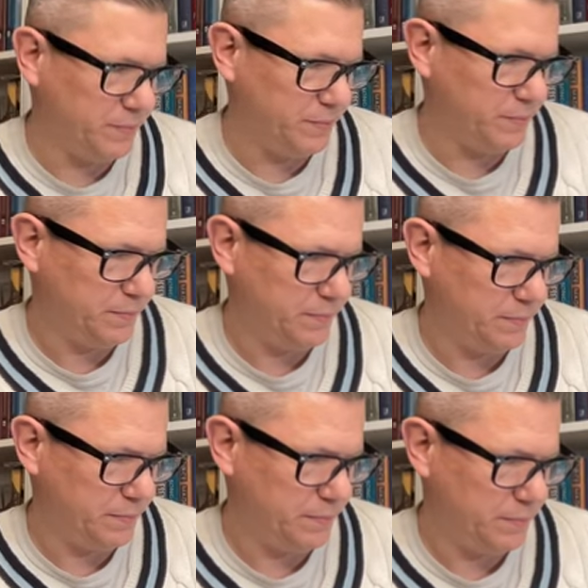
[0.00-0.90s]

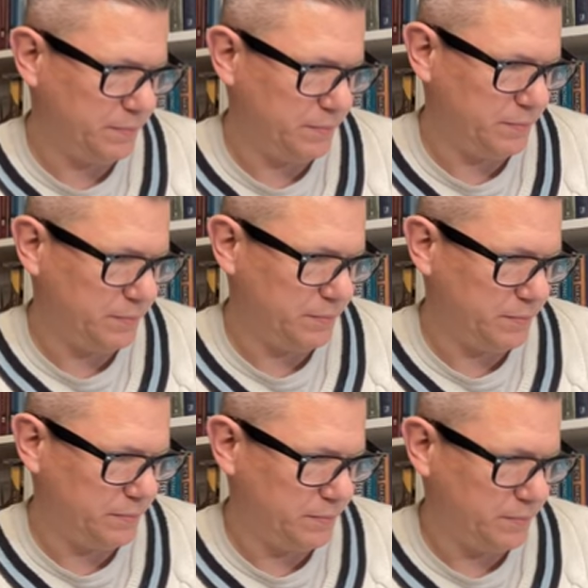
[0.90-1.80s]

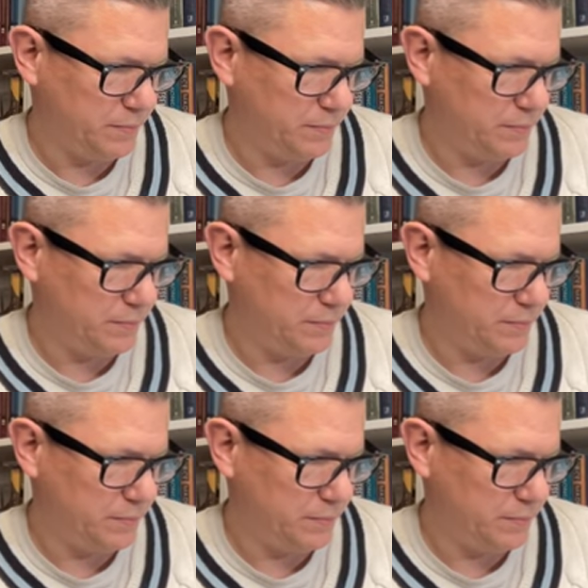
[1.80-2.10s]
No one is speaking in this clip.